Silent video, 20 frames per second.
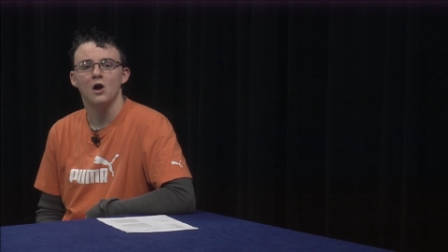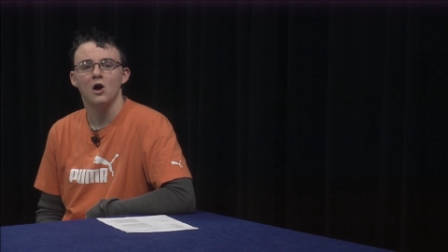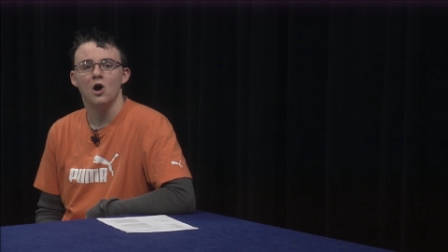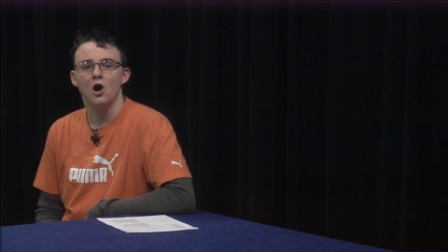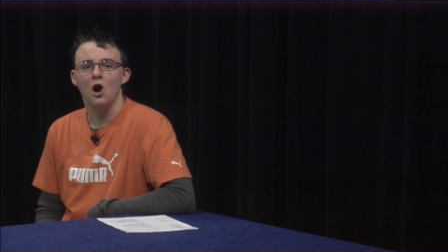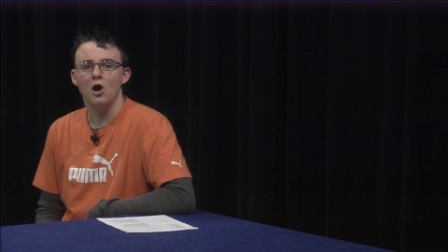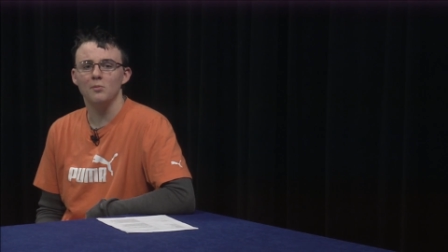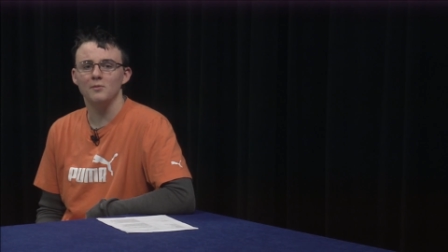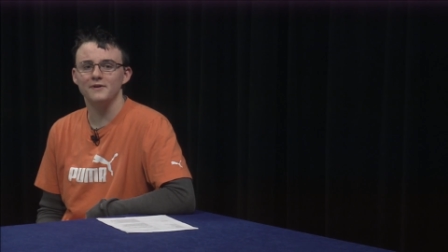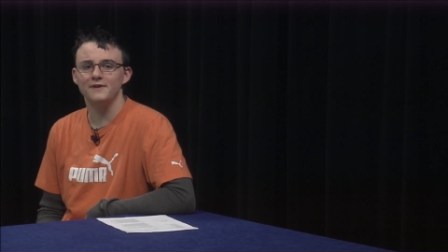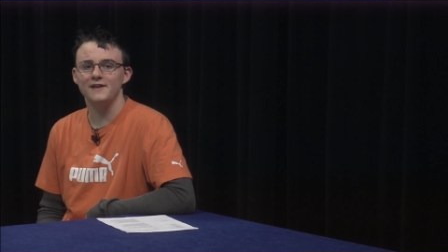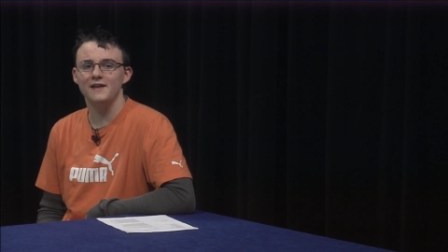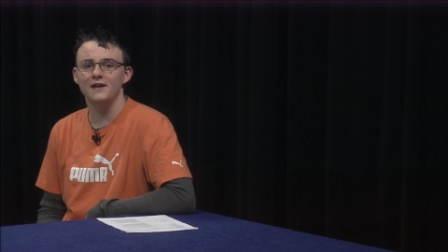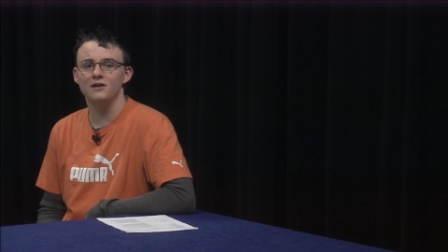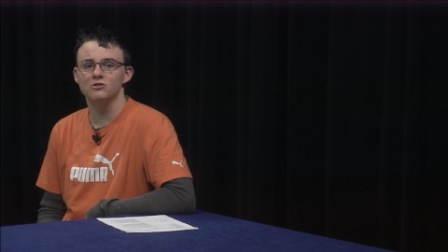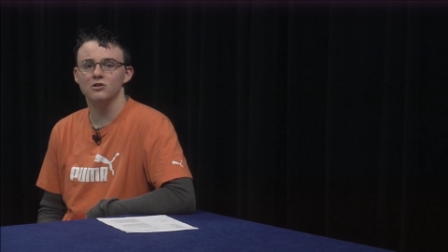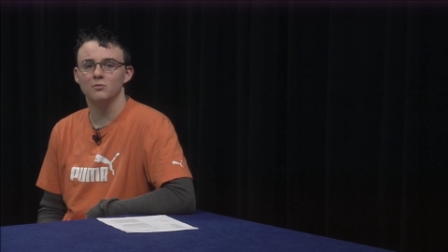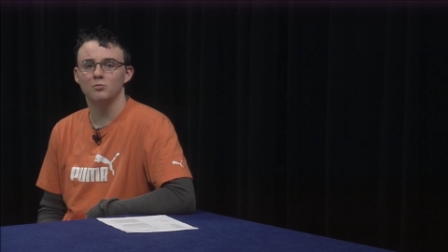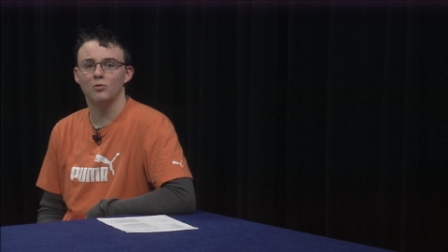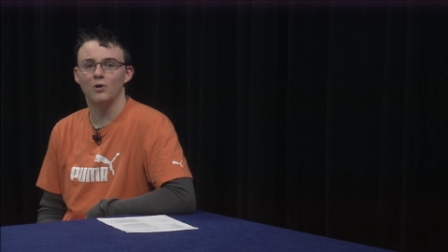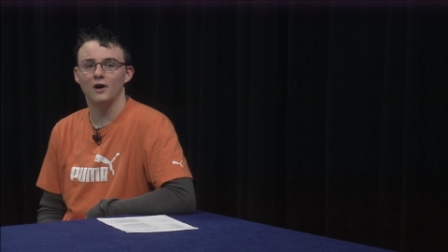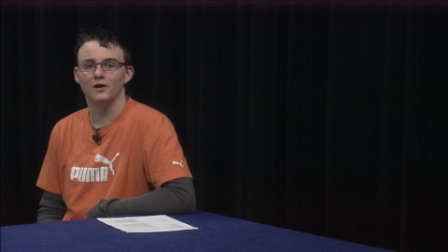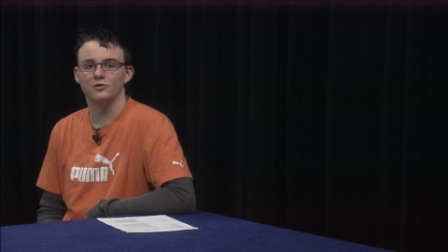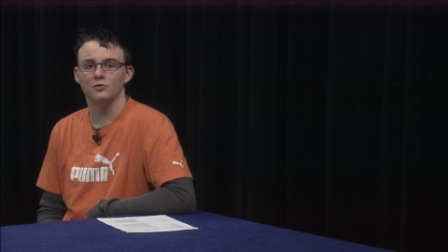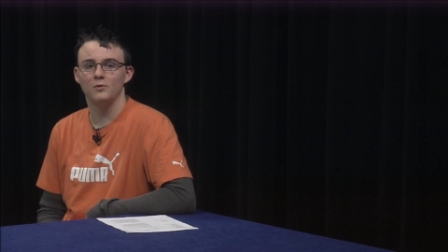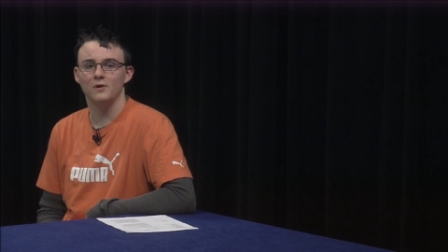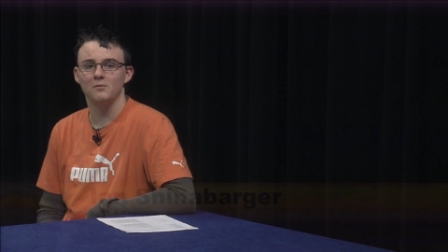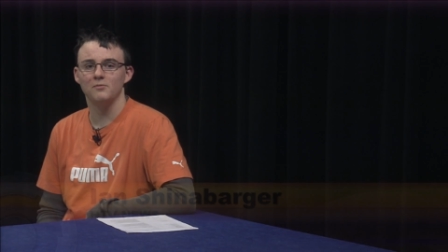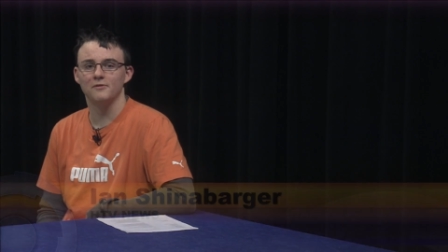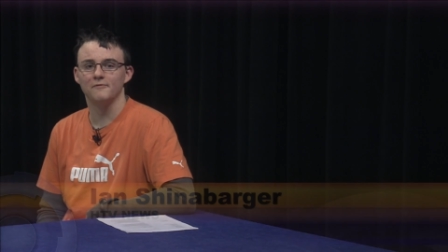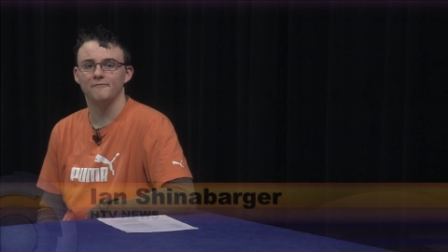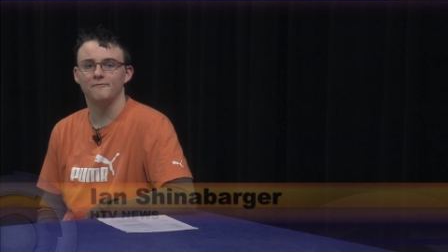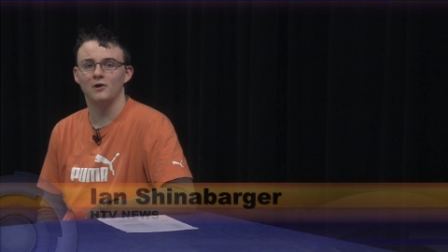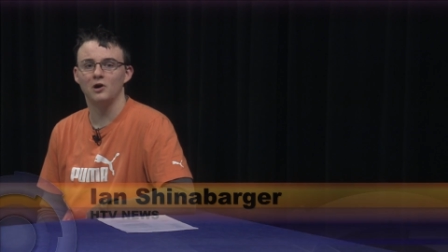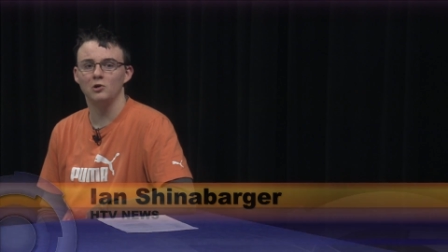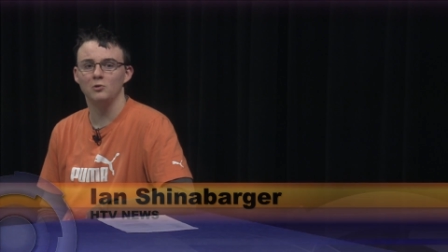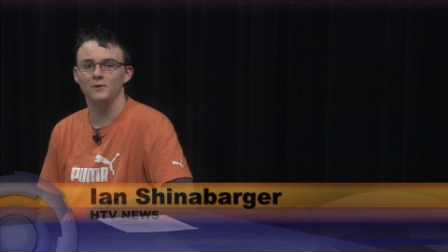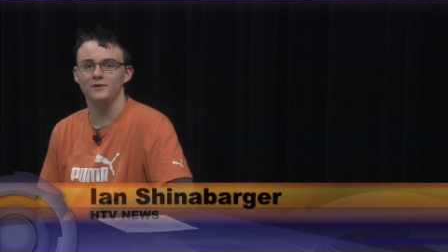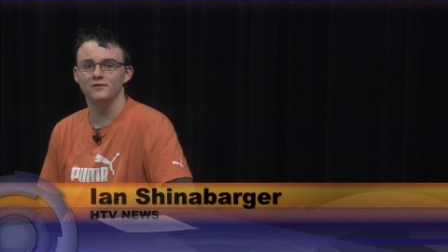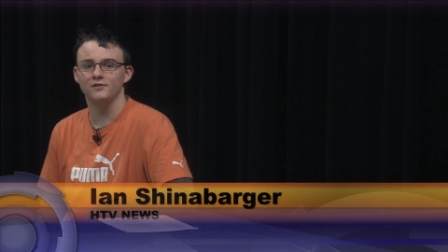Hobart Key Club walked away with the
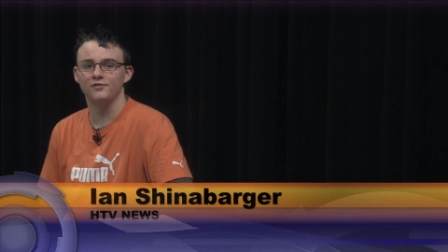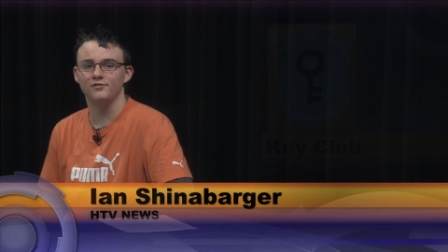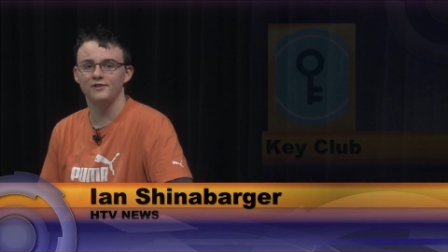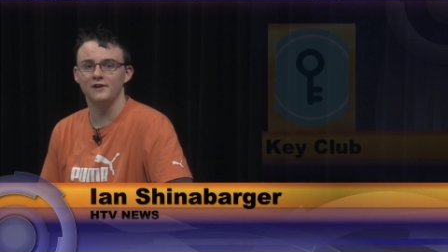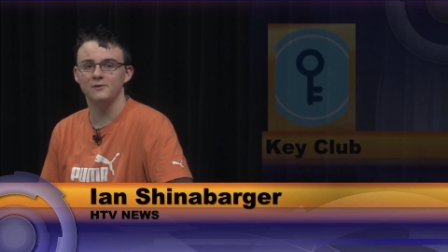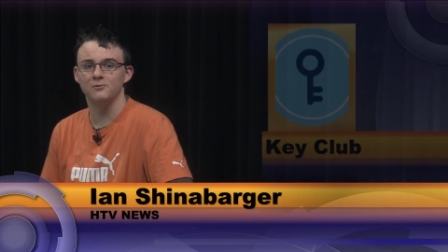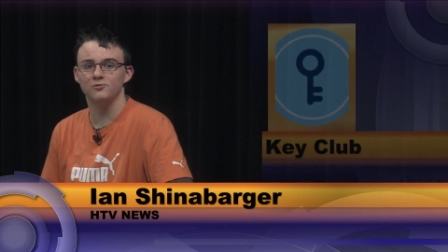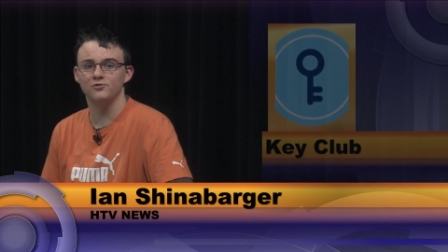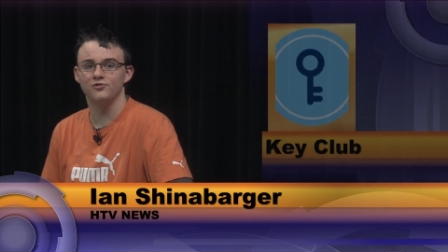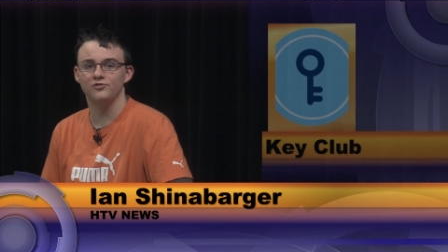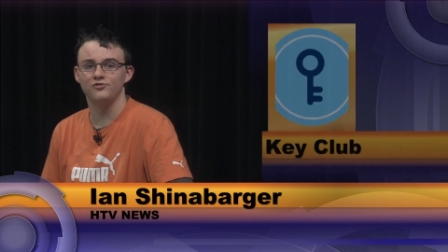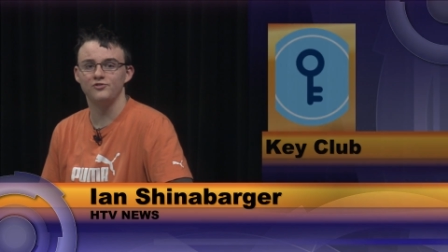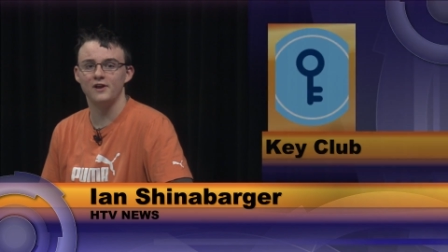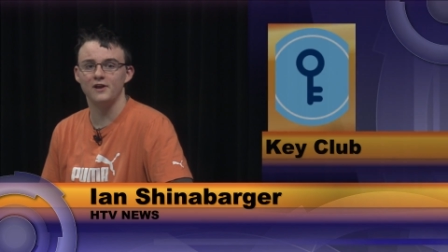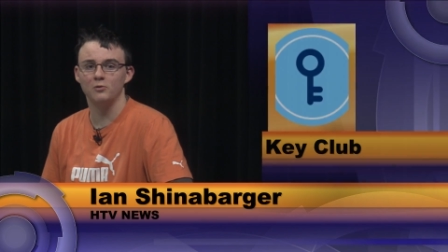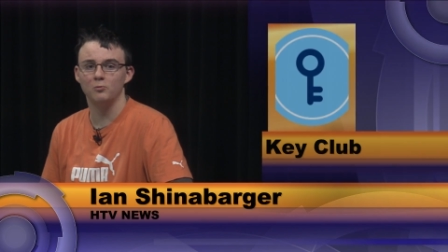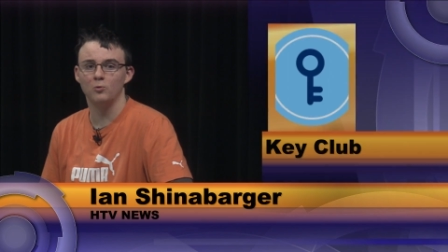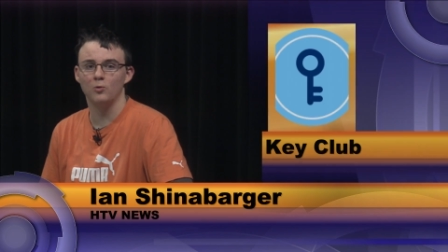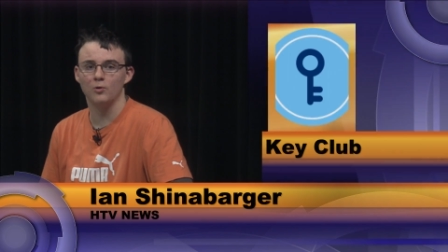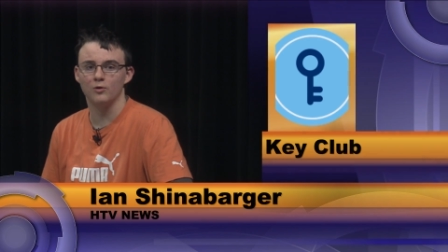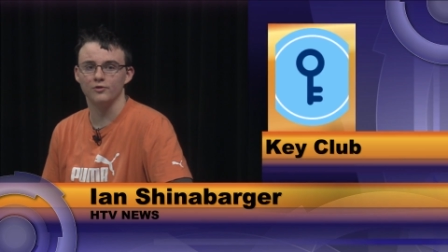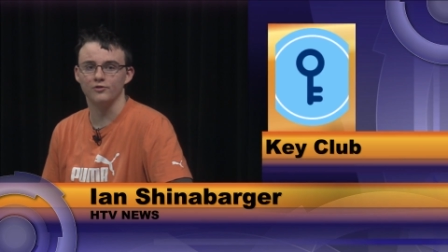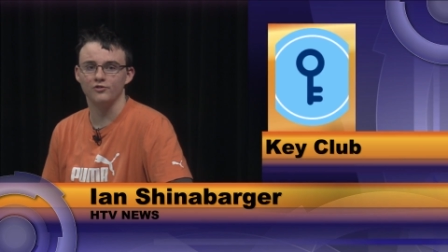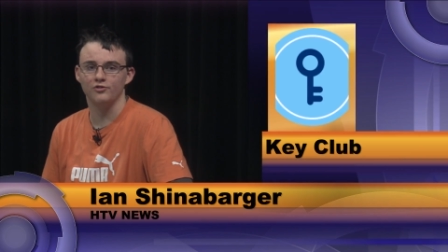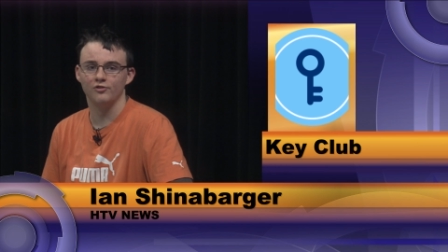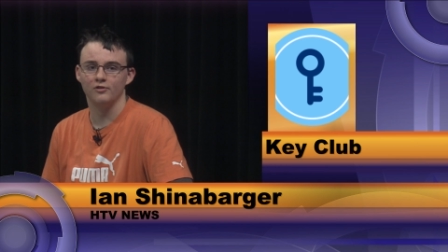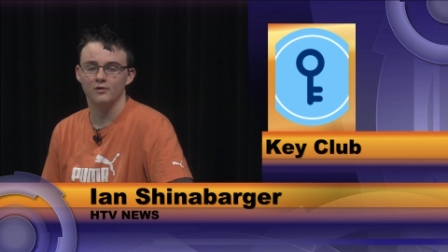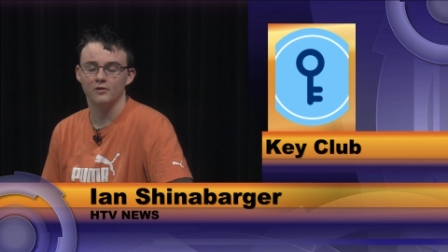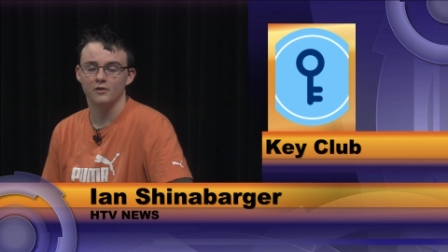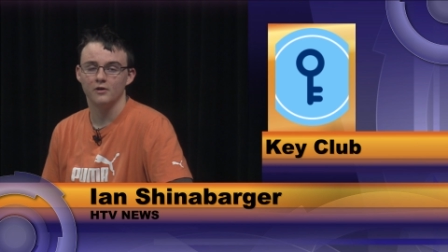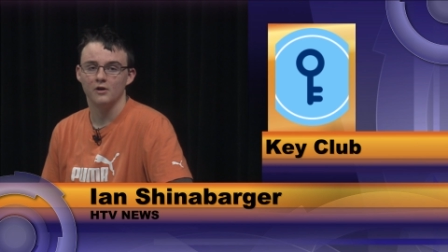following distinguished state awards.